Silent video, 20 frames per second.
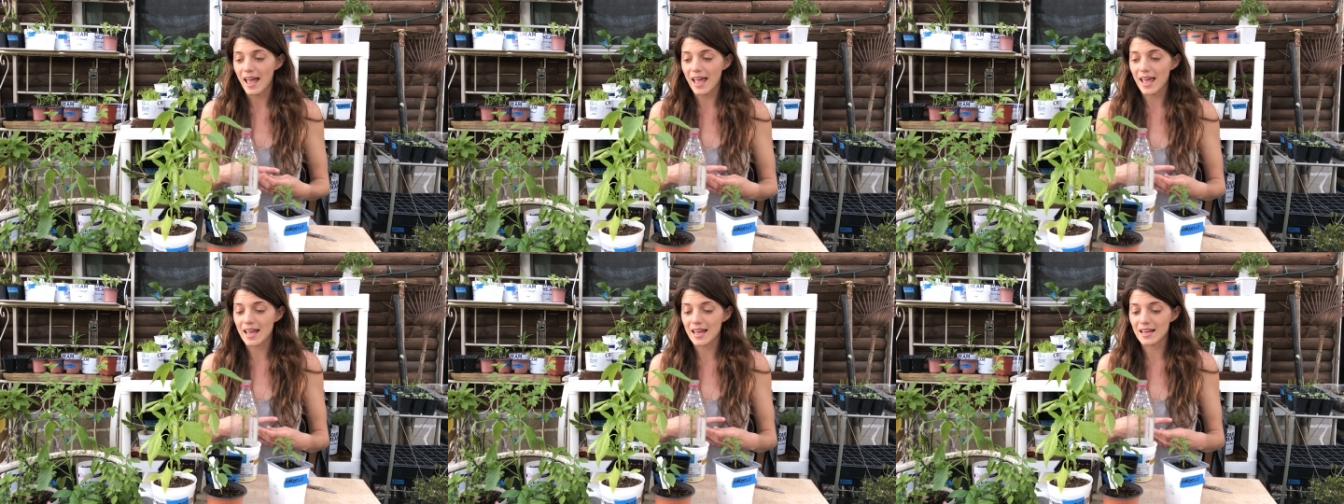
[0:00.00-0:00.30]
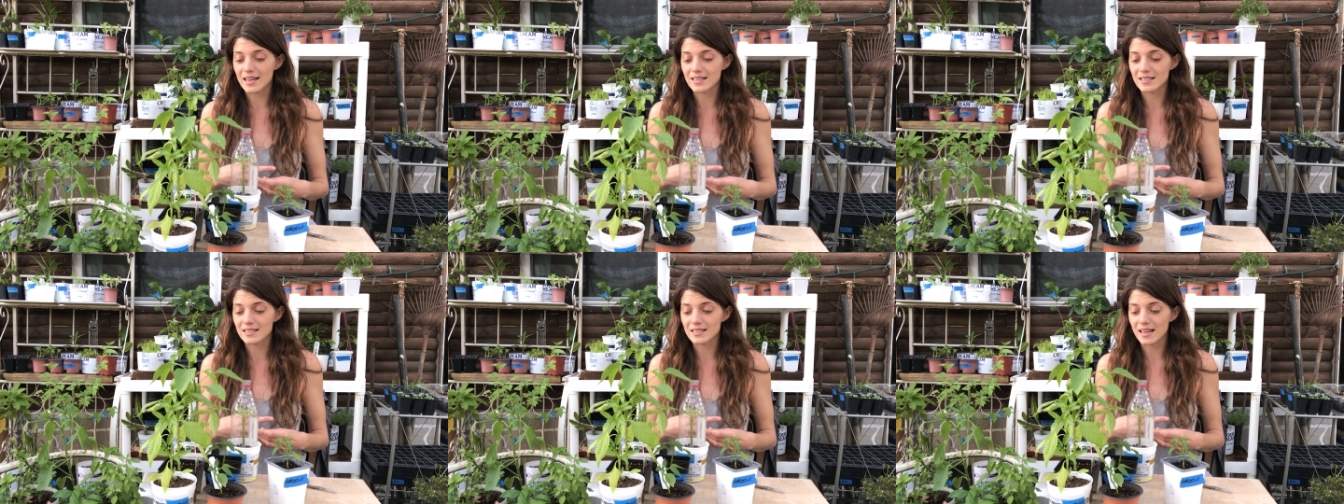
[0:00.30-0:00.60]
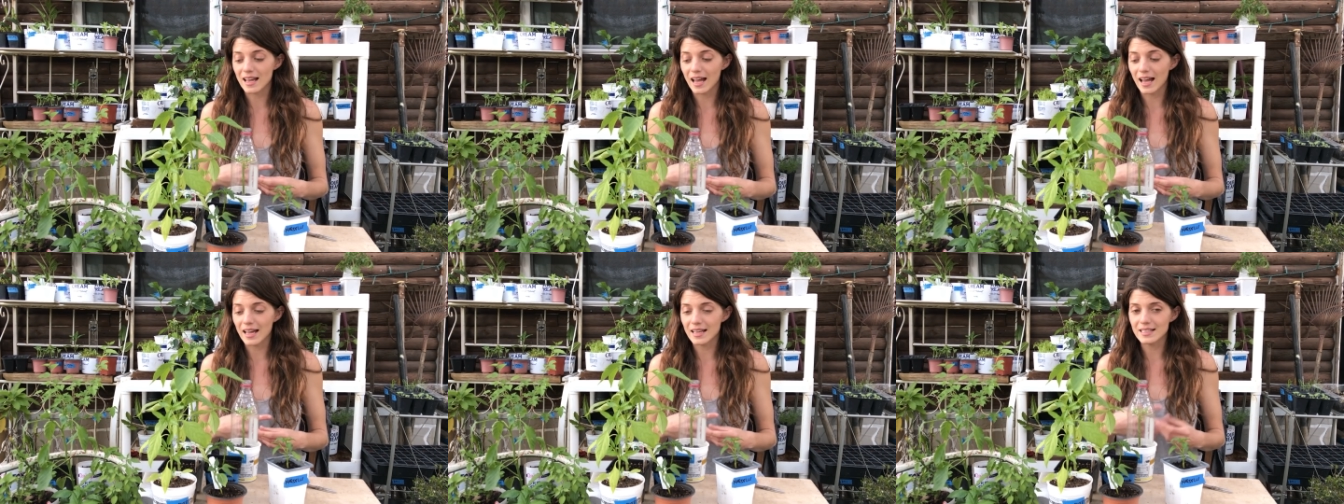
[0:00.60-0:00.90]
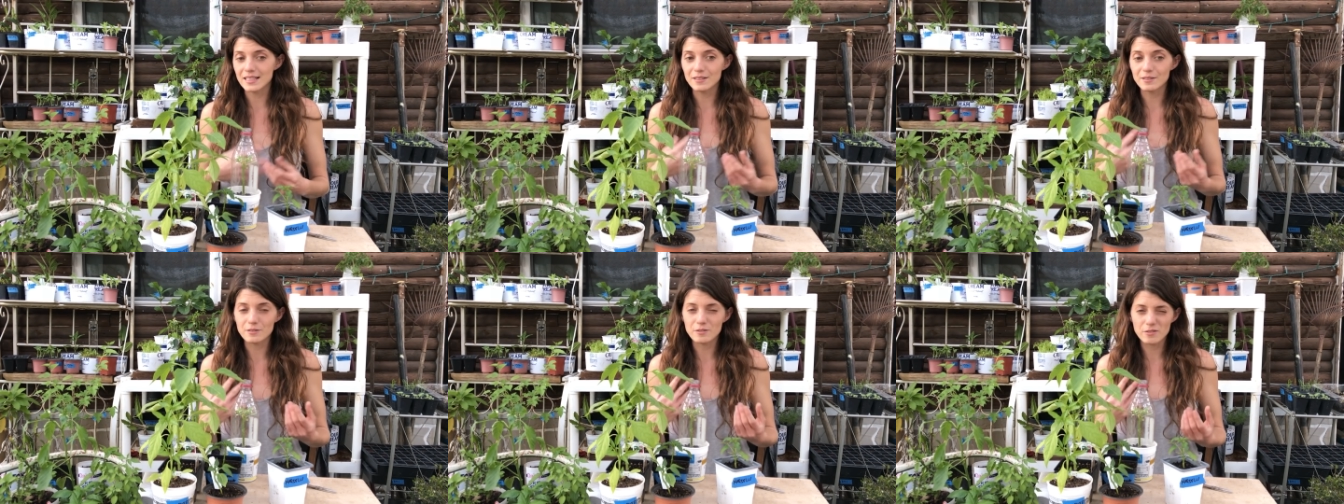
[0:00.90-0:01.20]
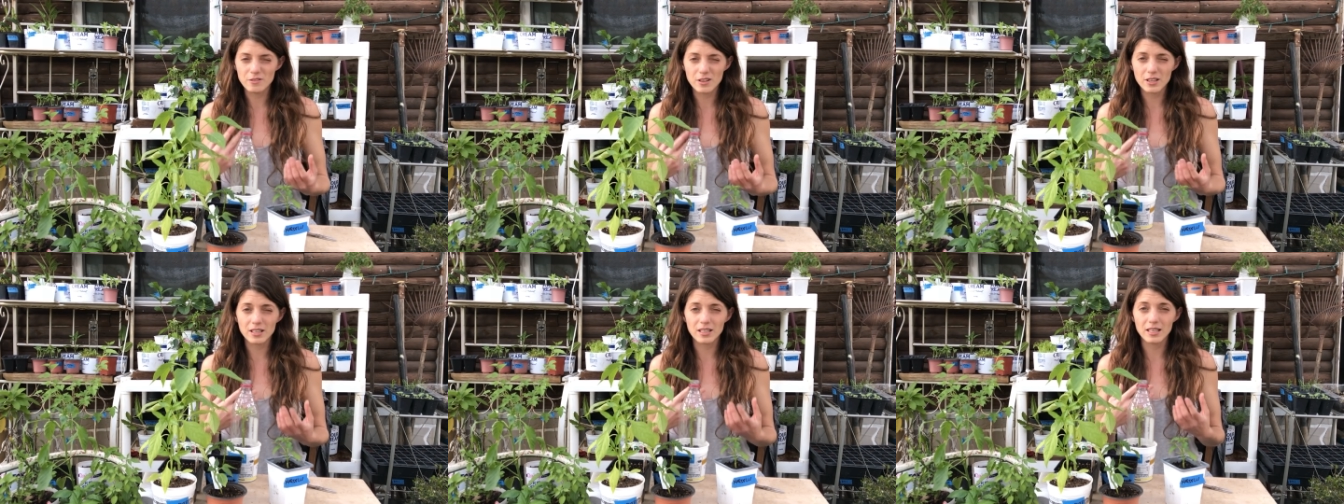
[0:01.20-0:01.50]
and I
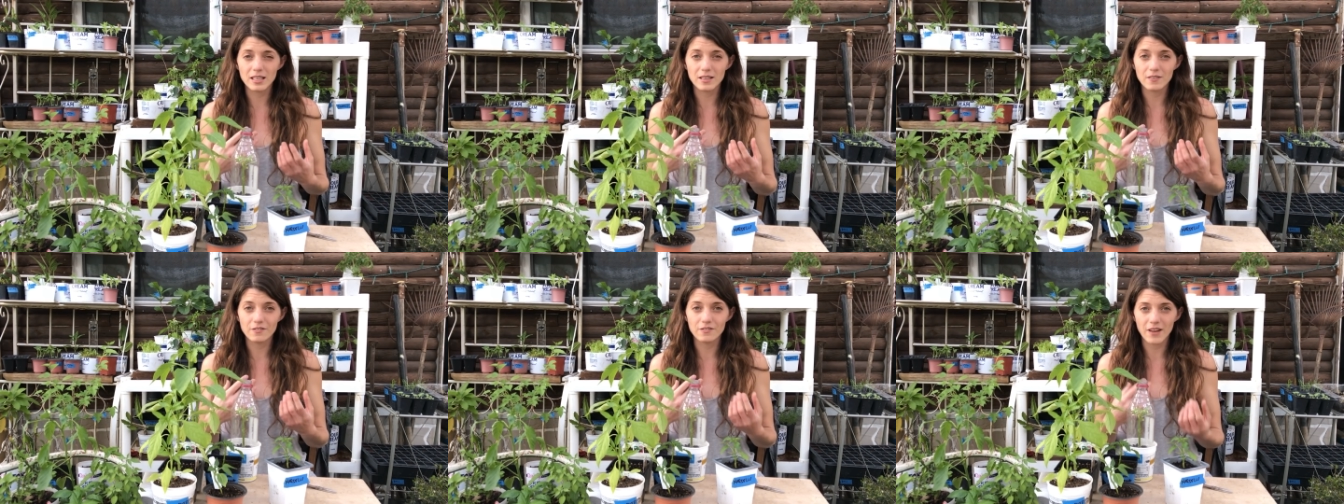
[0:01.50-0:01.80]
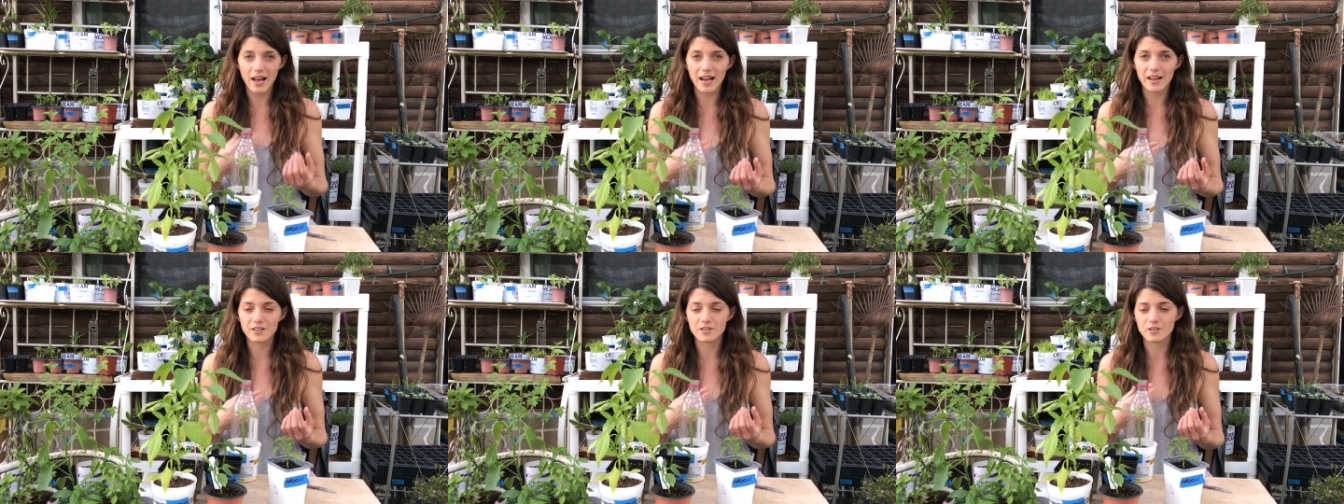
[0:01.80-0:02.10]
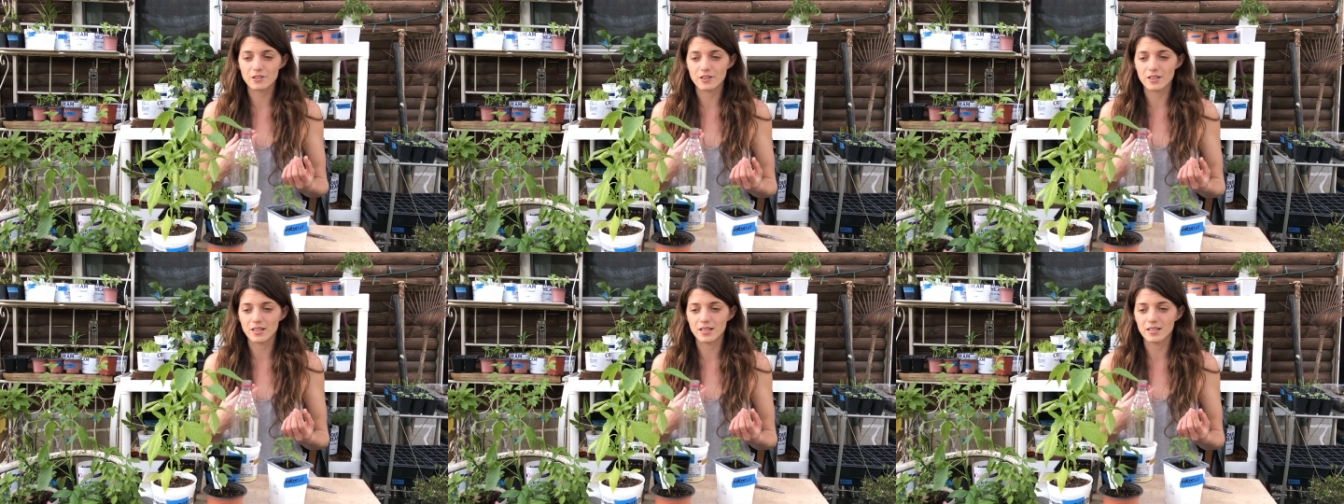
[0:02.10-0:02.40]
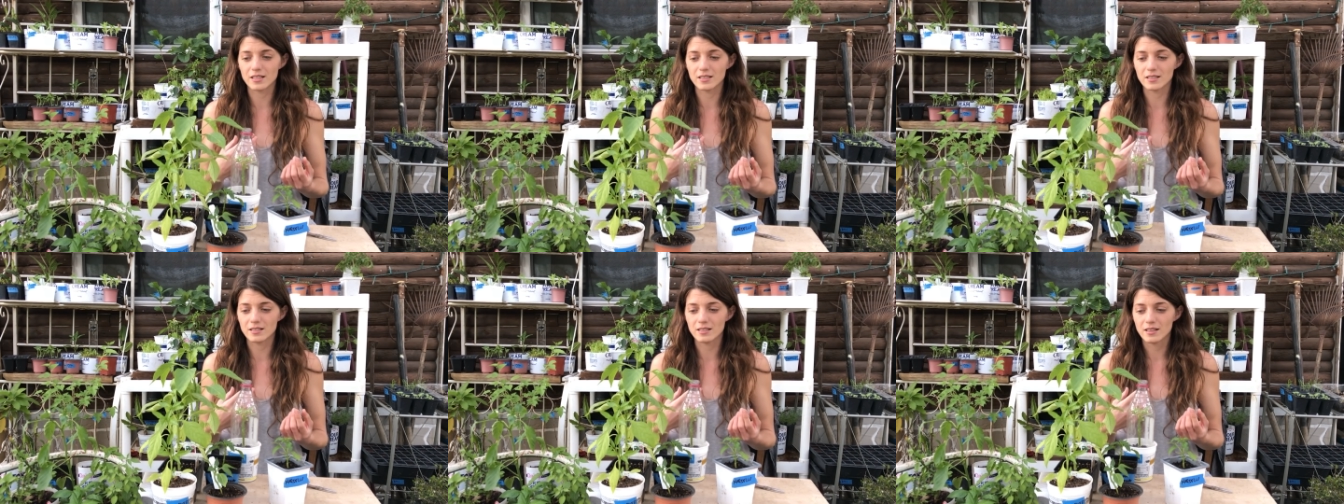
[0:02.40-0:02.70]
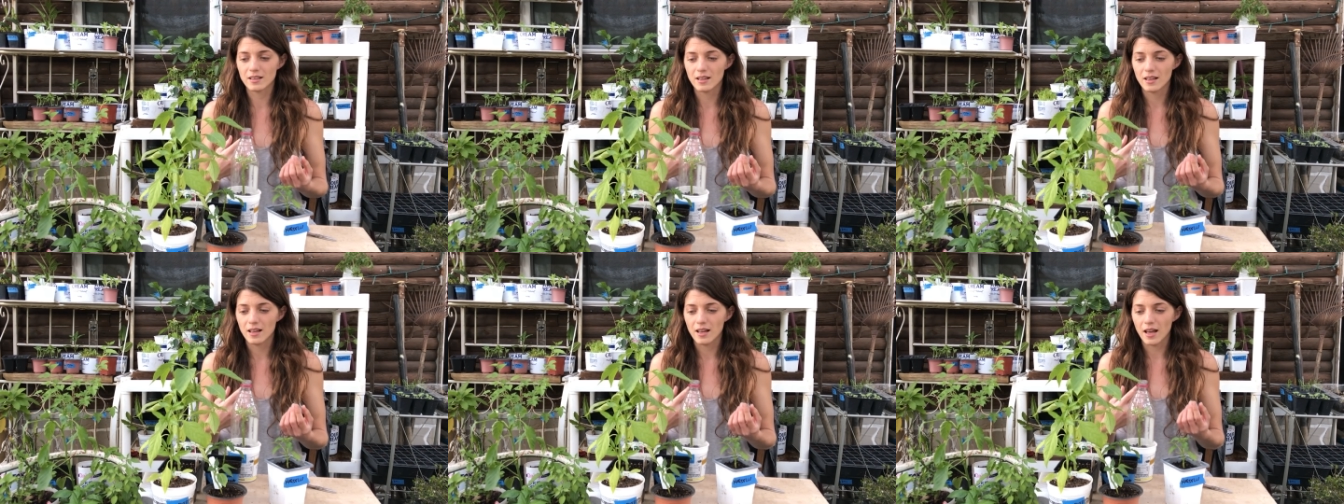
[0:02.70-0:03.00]
didn't really factor in
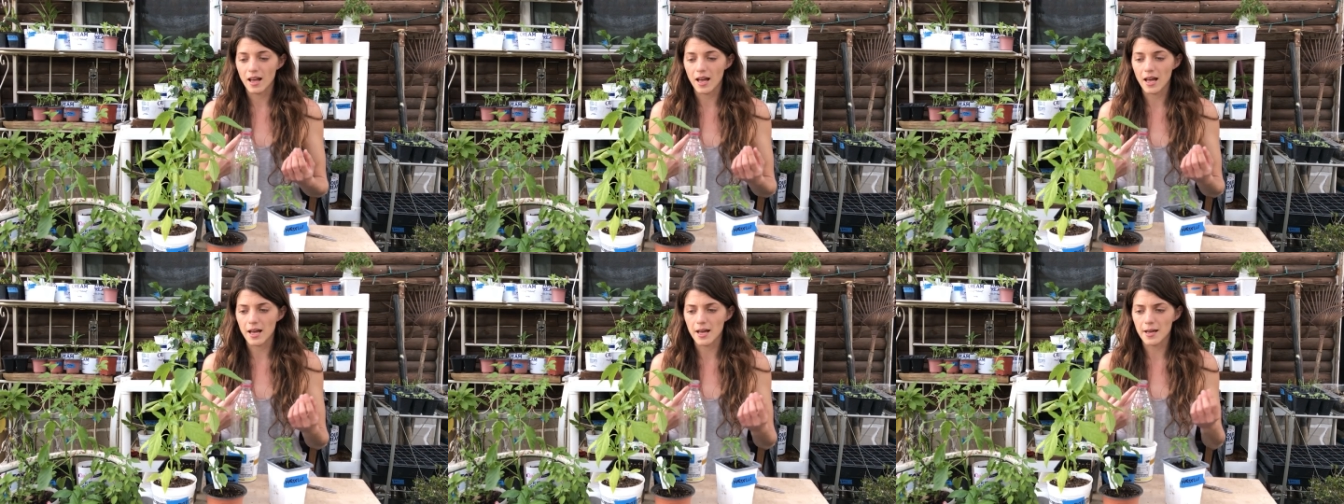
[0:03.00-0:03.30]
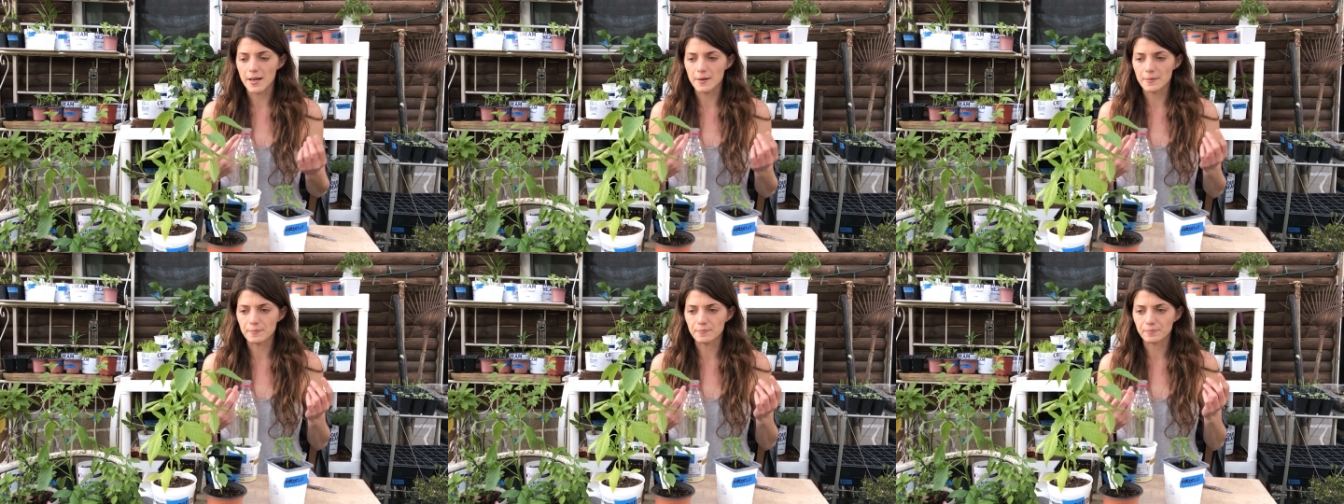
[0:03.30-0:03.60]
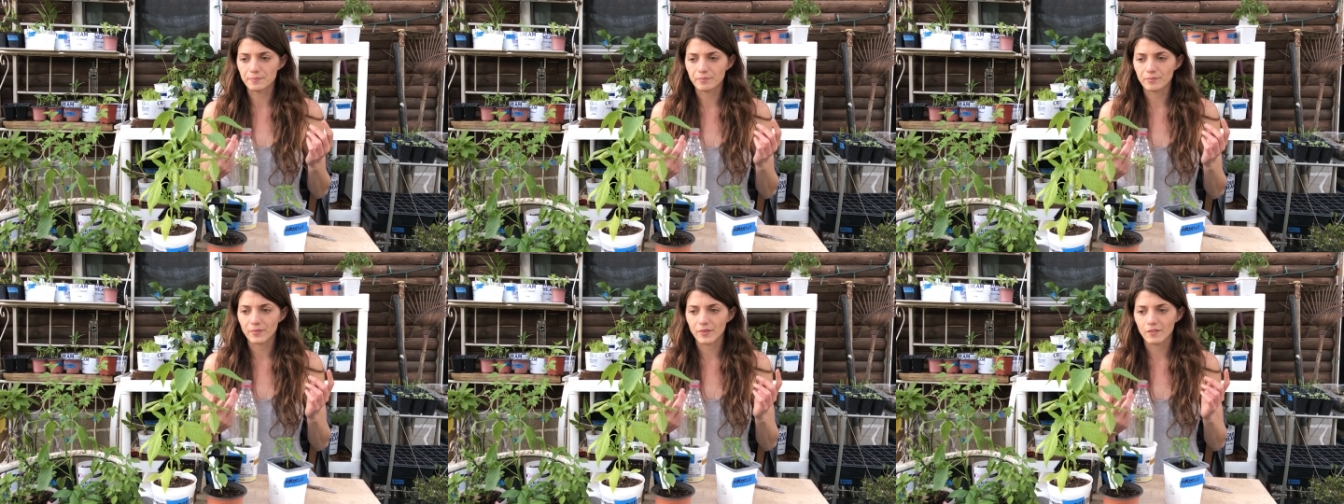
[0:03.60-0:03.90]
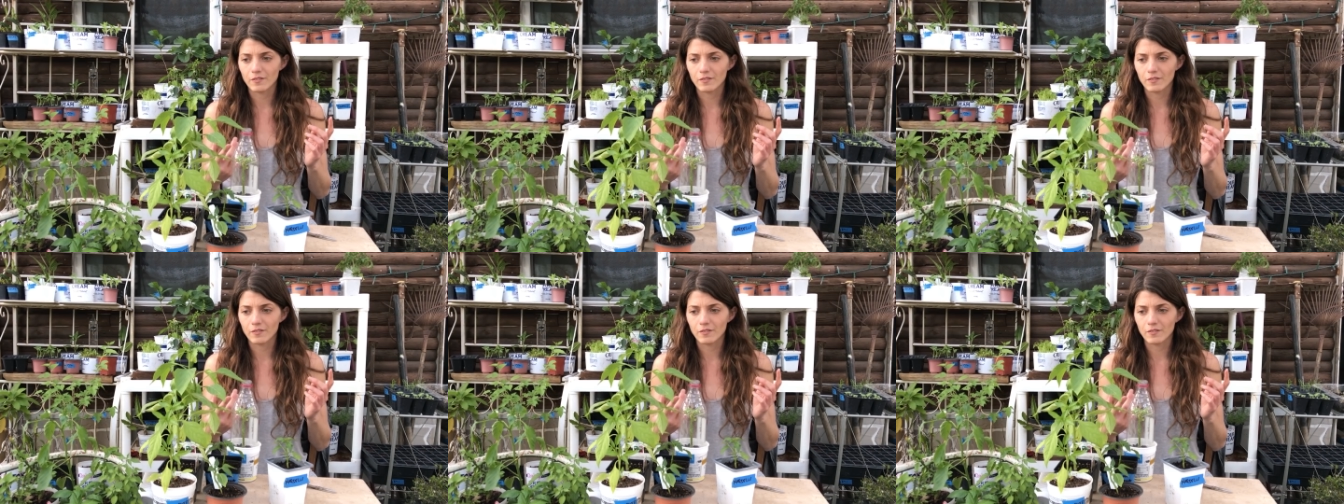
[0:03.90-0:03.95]
um,